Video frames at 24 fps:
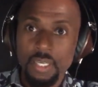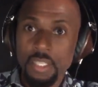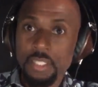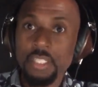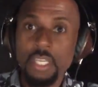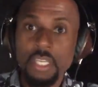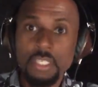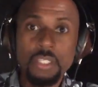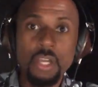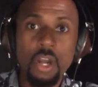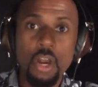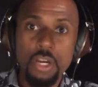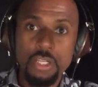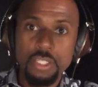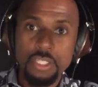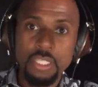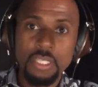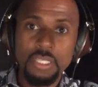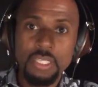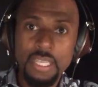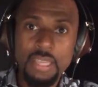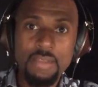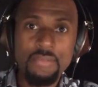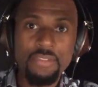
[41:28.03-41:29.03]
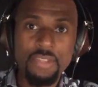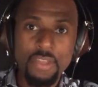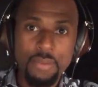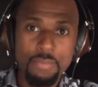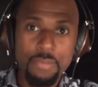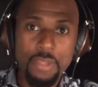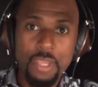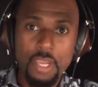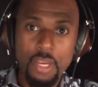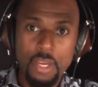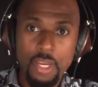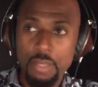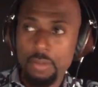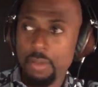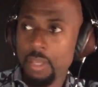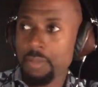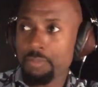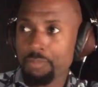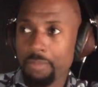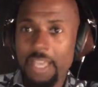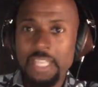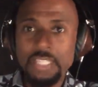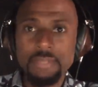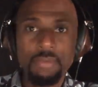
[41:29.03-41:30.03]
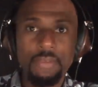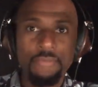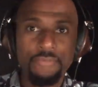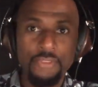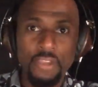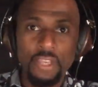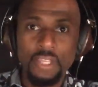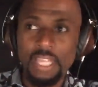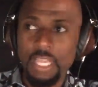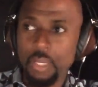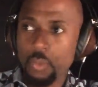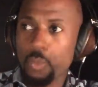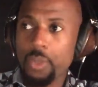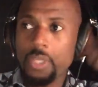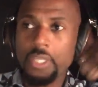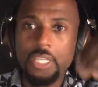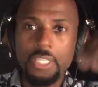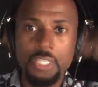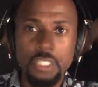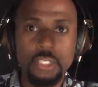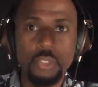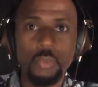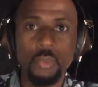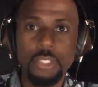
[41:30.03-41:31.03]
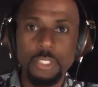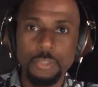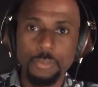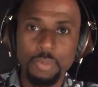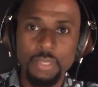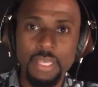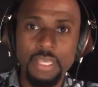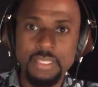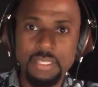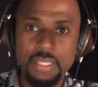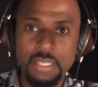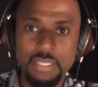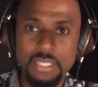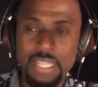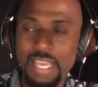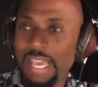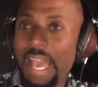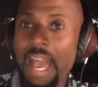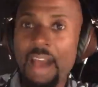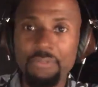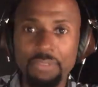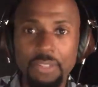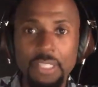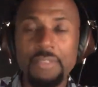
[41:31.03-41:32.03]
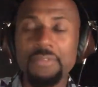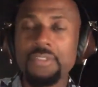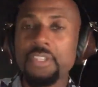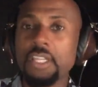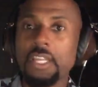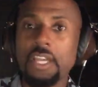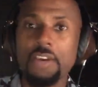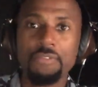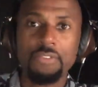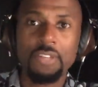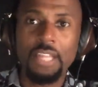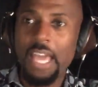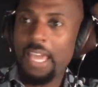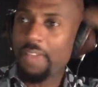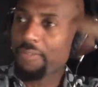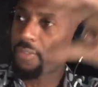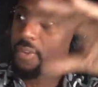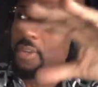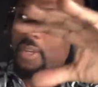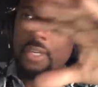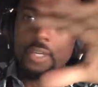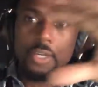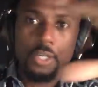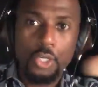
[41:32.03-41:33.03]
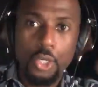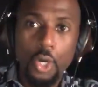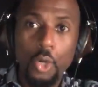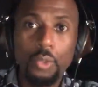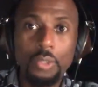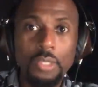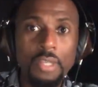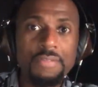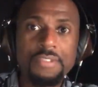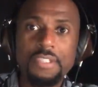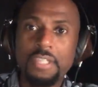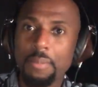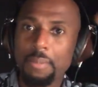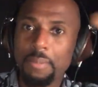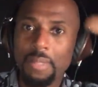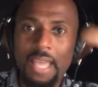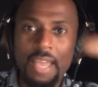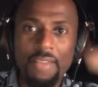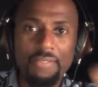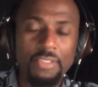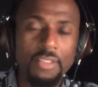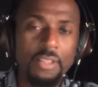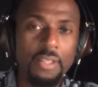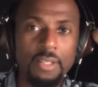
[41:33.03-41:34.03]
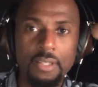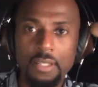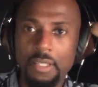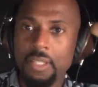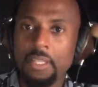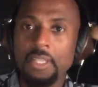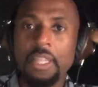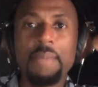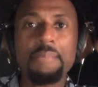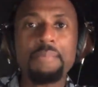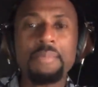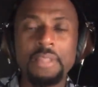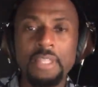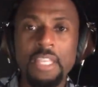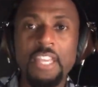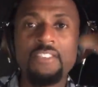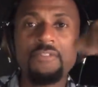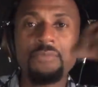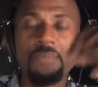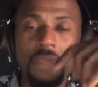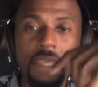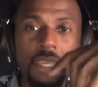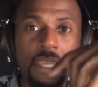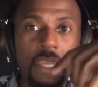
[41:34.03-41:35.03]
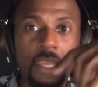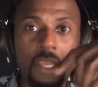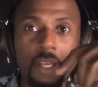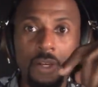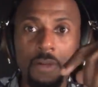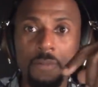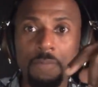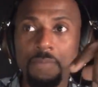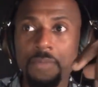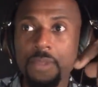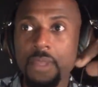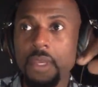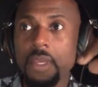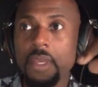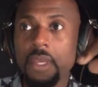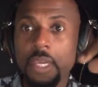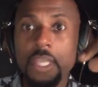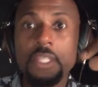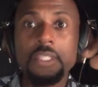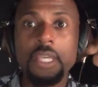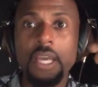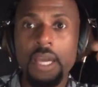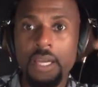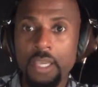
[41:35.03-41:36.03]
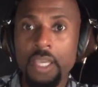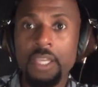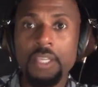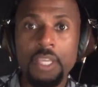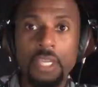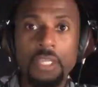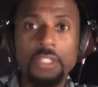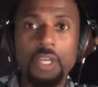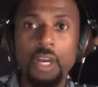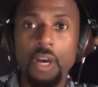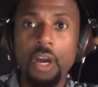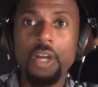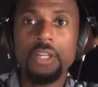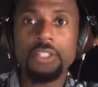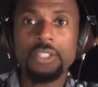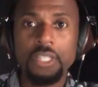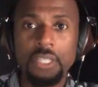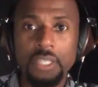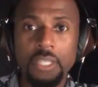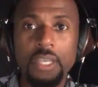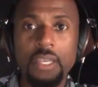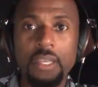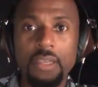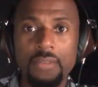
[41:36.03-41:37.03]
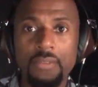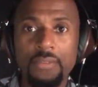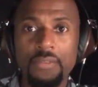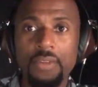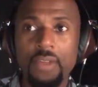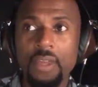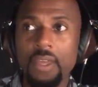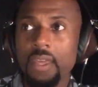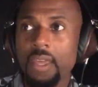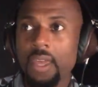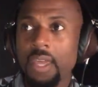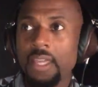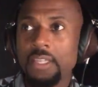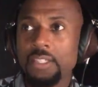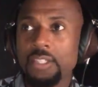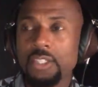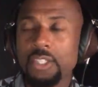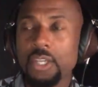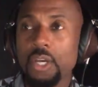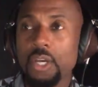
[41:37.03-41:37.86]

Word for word: it's hard to leave them there. It, it makes me feel like we need to switch places. Like I've lived enough life, go live some life. Let leave me here. It's it's hard to leave, and